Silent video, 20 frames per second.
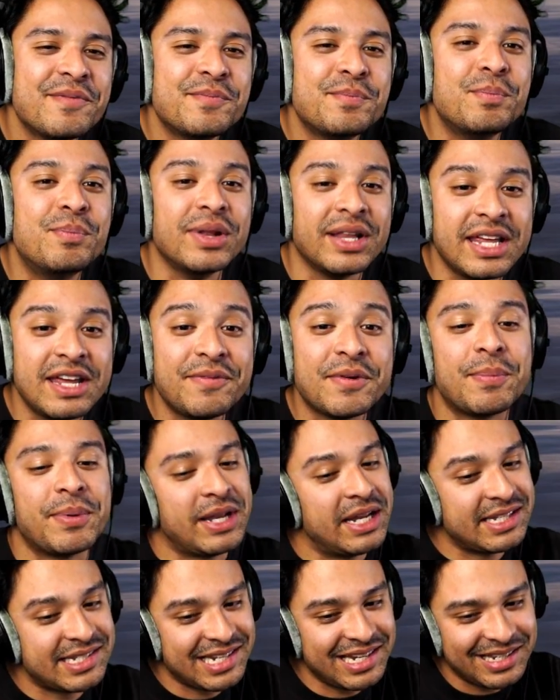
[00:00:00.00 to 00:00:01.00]
believe it, but
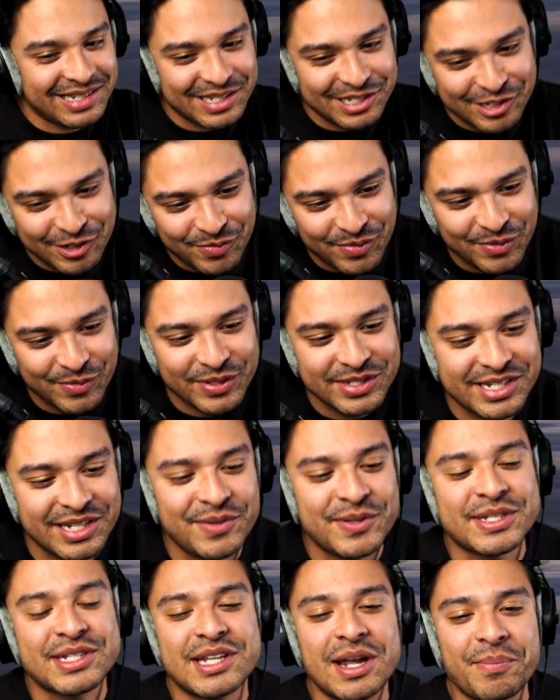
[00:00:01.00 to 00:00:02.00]
let's see what
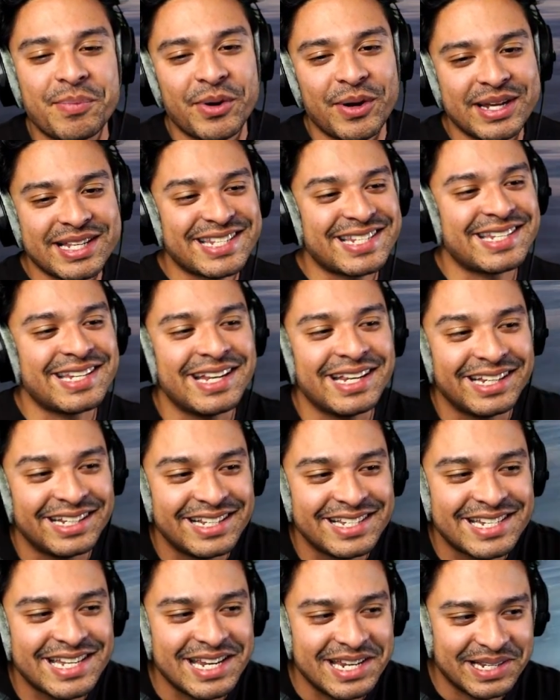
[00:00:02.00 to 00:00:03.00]
Step Bro has to say.
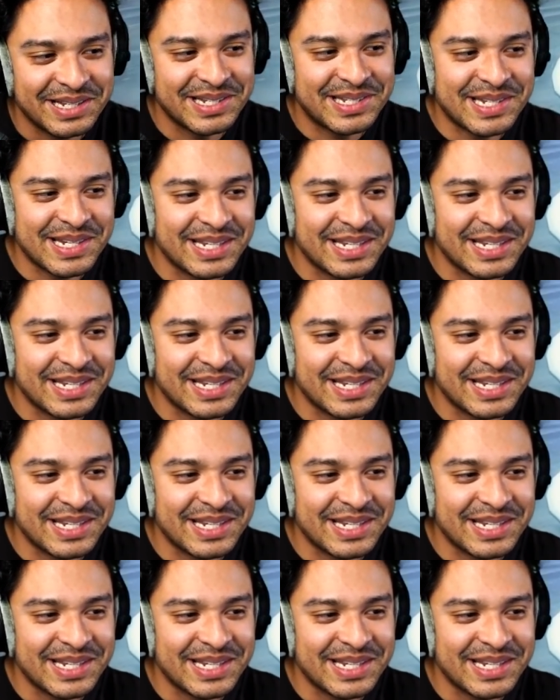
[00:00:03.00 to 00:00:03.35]
Let's see.